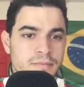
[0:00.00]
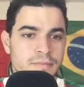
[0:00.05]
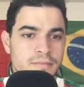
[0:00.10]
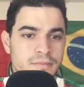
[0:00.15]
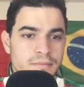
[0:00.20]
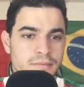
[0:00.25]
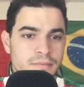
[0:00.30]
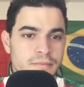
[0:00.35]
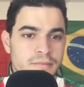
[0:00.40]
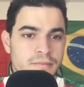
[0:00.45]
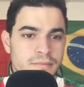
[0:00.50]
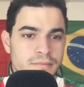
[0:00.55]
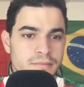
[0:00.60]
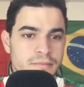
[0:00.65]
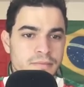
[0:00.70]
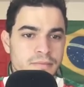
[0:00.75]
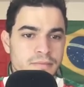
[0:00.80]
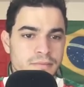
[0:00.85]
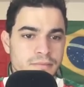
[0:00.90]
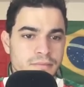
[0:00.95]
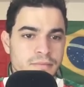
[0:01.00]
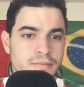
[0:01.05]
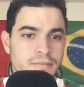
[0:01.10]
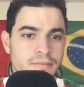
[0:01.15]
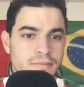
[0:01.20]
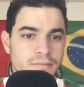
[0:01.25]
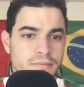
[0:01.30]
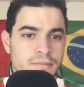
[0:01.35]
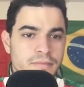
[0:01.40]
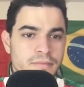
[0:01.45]

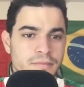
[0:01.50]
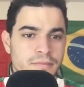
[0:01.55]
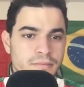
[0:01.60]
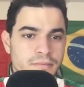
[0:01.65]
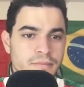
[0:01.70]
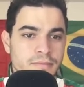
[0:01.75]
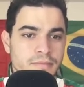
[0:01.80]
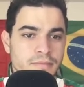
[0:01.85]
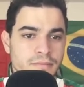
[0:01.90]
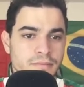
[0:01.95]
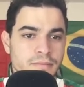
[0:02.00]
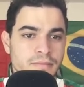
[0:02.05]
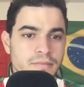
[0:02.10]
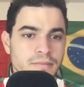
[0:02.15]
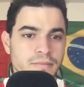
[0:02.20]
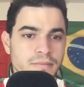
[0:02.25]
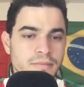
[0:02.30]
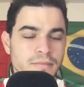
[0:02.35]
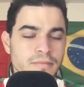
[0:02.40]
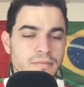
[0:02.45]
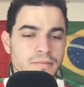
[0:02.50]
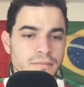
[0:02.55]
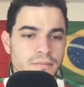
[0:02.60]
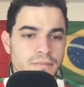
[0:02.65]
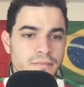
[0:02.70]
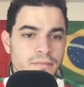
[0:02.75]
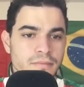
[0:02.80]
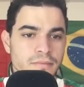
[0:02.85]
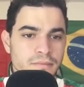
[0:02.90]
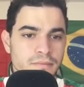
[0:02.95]

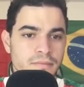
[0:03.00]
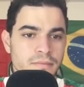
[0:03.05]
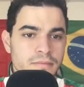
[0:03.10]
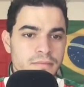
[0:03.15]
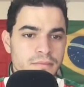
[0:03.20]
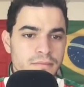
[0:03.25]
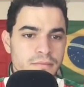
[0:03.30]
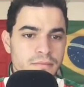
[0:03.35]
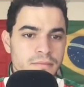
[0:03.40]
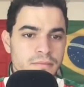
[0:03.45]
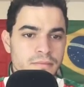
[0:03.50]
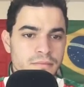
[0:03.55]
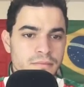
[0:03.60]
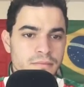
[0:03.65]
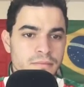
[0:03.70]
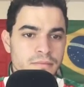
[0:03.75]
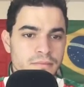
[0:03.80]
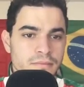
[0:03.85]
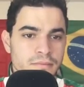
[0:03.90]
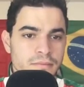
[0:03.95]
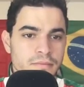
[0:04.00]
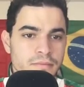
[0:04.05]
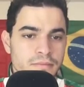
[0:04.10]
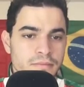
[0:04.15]
The person shown says nothing.